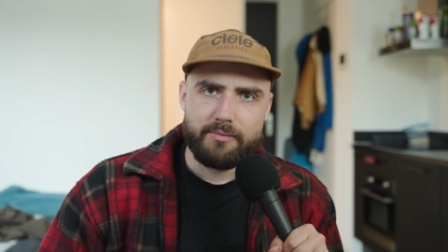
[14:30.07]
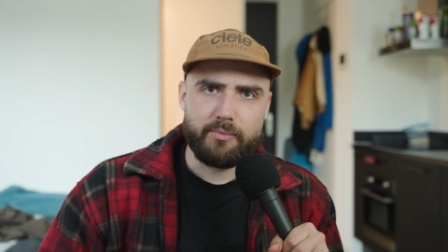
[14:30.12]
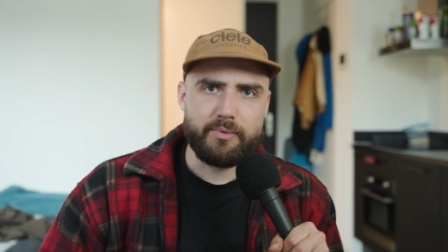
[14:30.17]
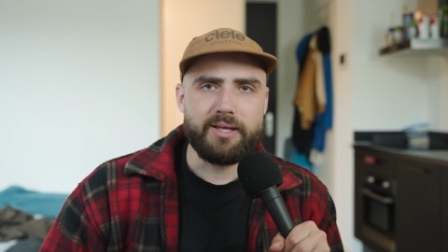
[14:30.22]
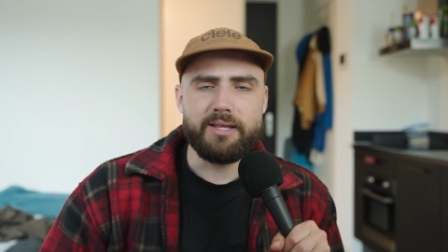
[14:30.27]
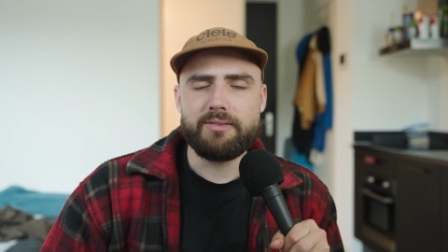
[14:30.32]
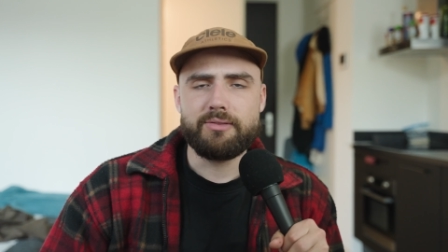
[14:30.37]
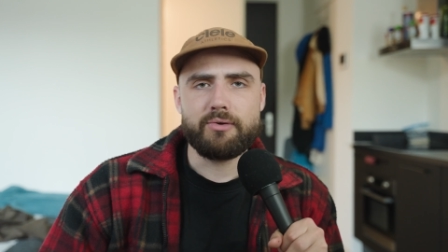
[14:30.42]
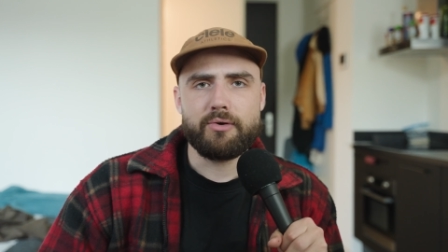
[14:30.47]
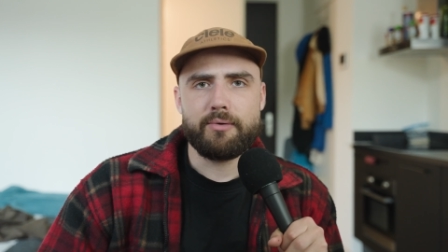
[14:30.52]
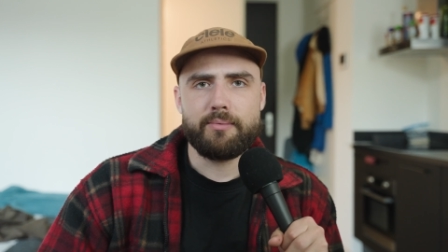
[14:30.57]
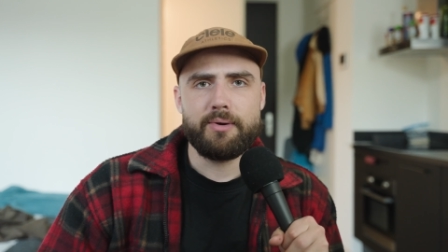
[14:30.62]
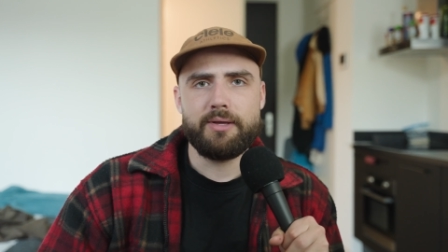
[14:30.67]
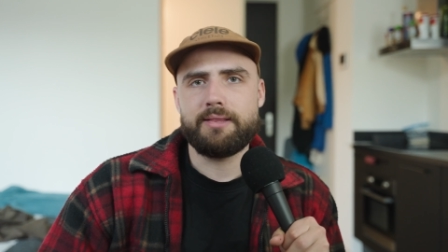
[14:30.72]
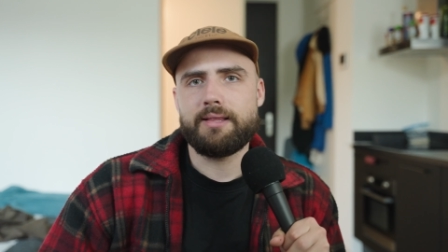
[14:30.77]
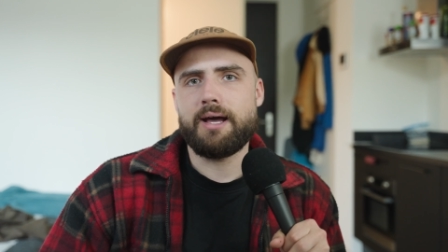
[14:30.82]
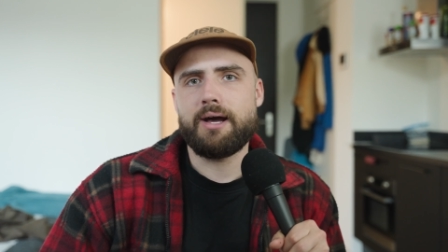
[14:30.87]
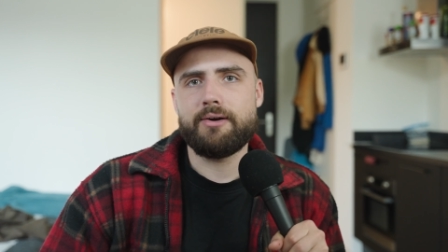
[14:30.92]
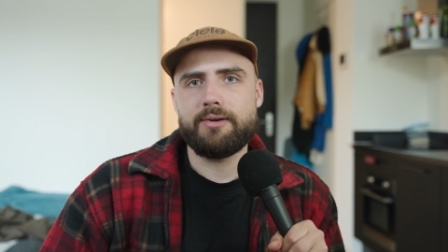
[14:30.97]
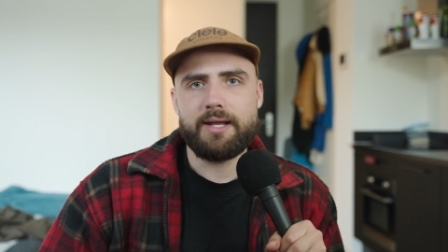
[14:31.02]
with or
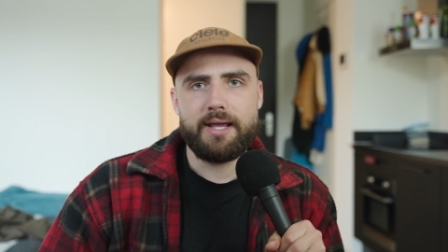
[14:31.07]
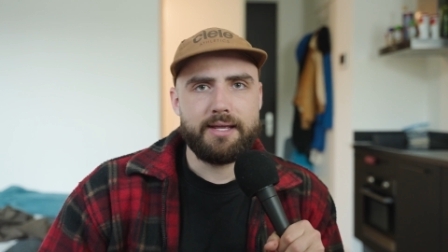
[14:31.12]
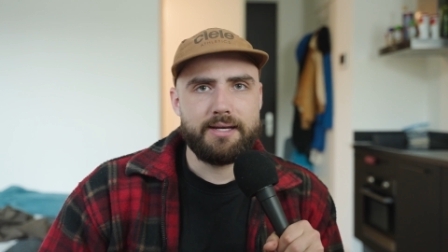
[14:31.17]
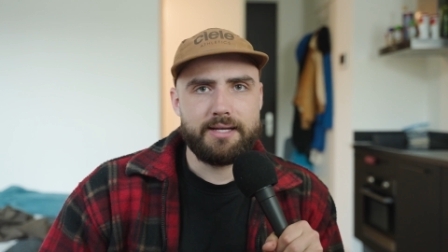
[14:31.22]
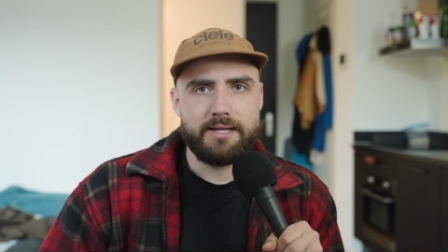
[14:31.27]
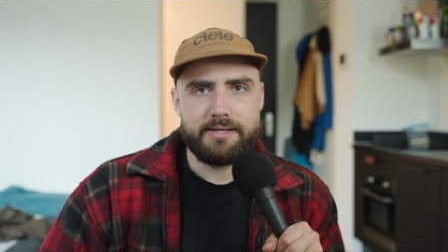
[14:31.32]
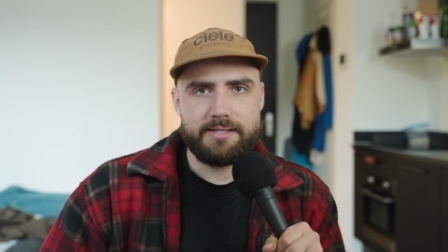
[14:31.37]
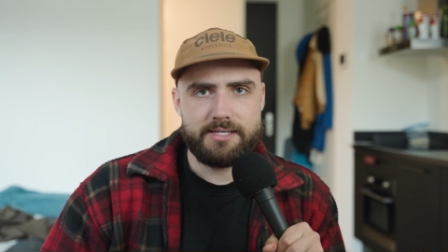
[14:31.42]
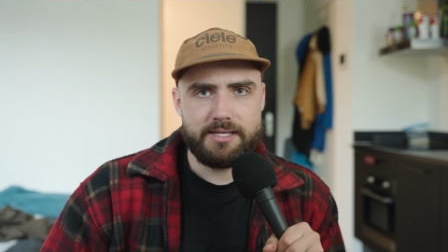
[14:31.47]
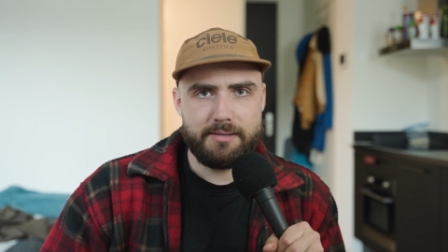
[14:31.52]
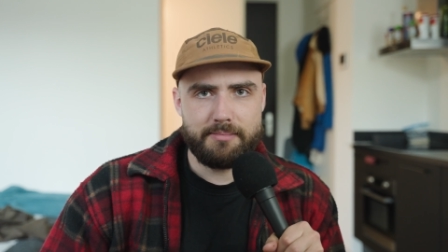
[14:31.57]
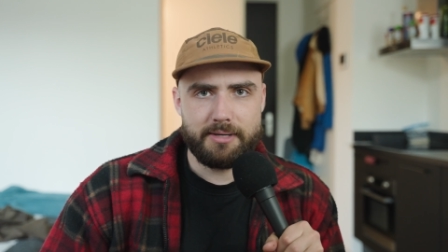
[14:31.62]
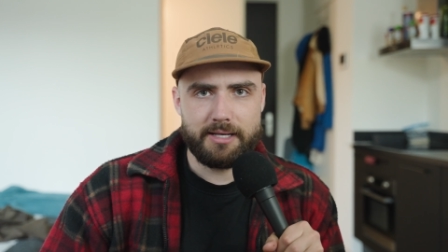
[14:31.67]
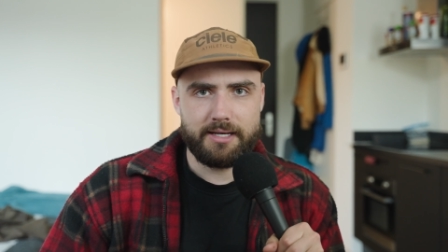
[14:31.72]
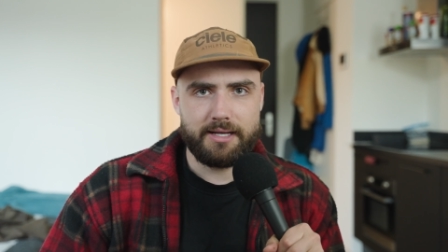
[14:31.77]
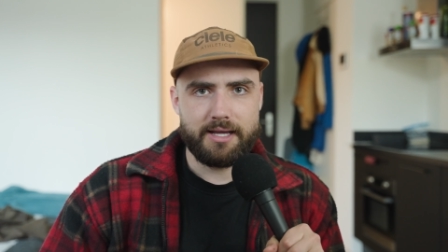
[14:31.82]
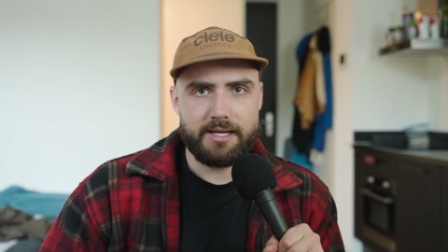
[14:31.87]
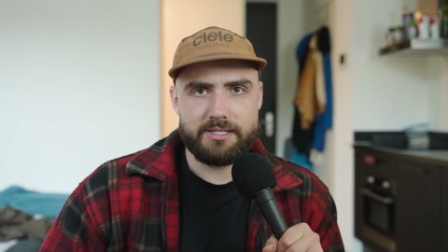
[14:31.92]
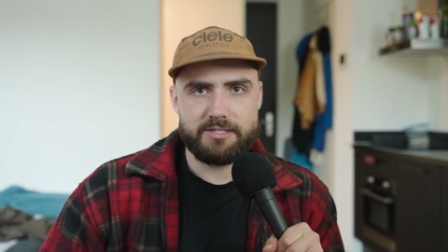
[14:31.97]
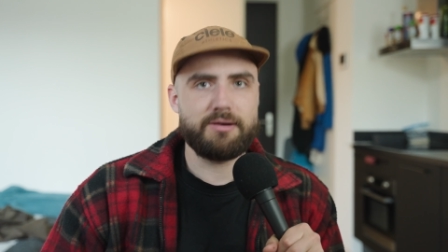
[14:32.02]
without ADHD
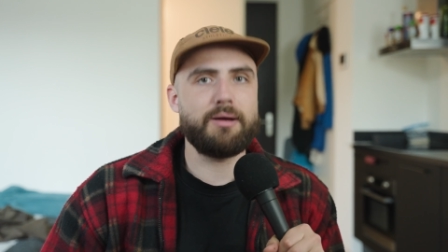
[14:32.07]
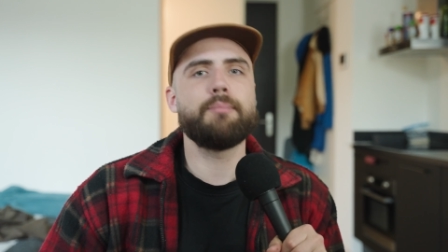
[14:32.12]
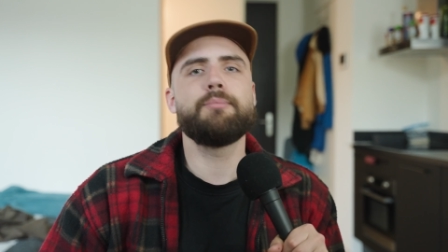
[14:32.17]
medication.